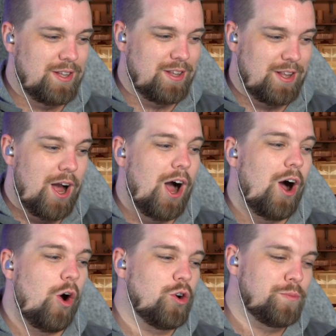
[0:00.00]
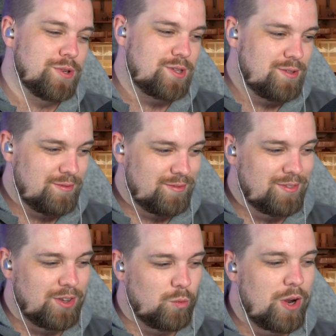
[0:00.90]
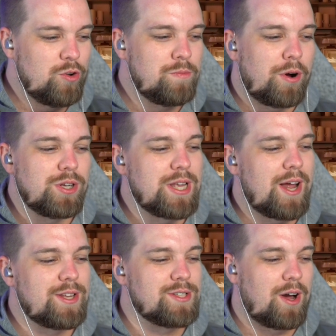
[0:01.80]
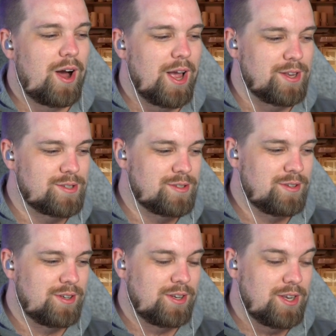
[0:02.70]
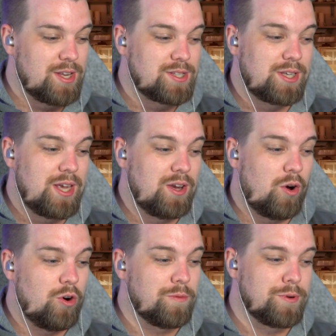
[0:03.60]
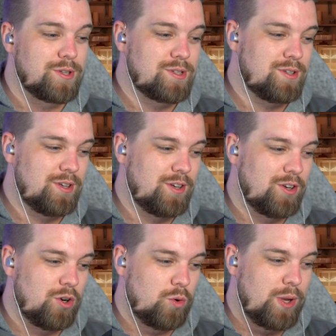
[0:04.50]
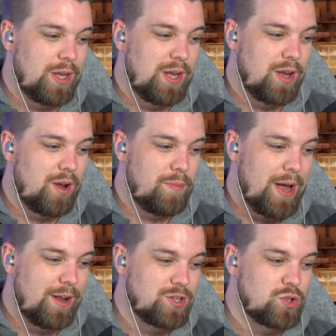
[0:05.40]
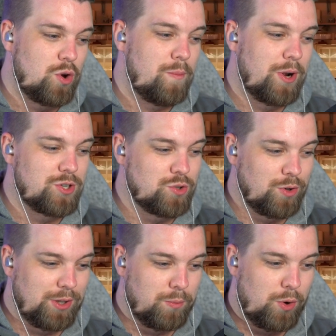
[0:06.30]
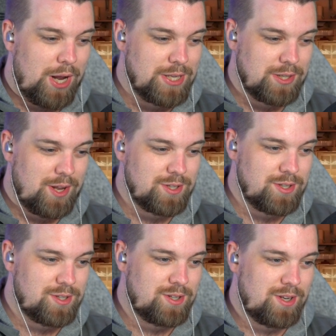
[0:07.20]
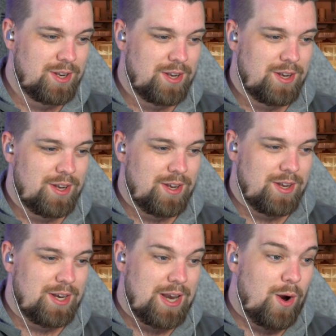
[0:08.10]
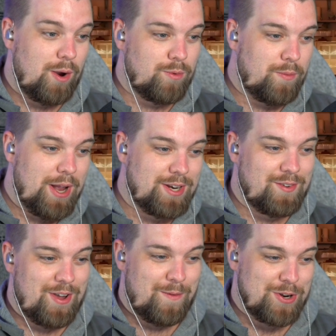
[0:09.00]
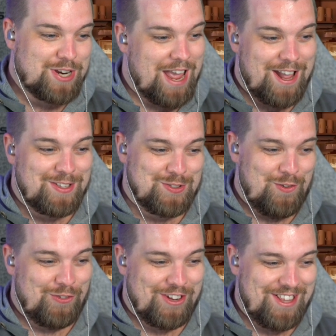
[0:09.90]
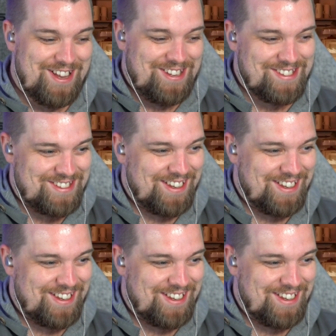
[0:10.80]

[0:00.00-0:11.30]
Ah, Oedipus. The one who poked out his eyes. He is King Oedipus, who we hear about so much during liberal arts classes. Now I'm reminded of how much I hate Sophocles.